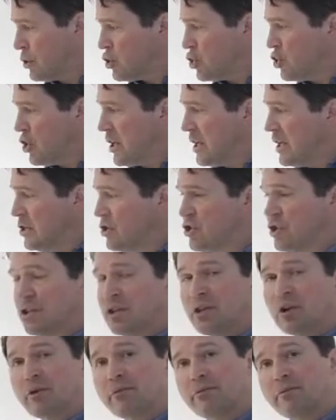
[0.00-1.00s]
change in
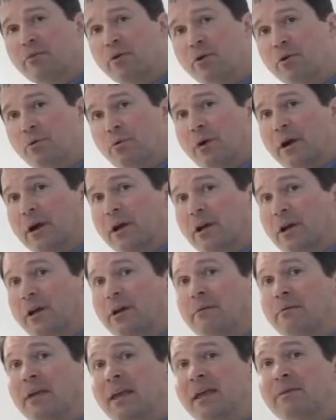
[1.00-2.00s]
their footwear
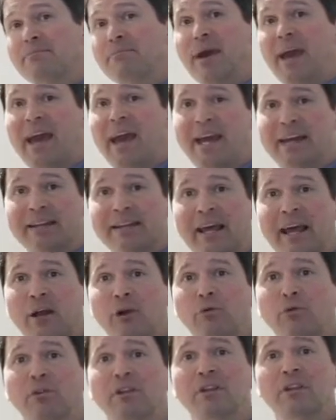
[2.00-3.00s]
can impact not
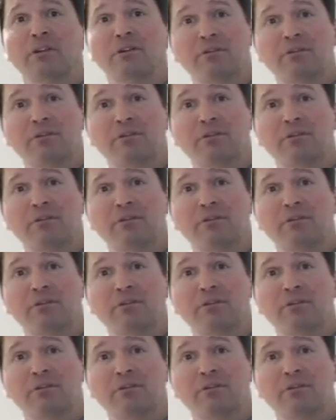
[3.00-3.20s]
only their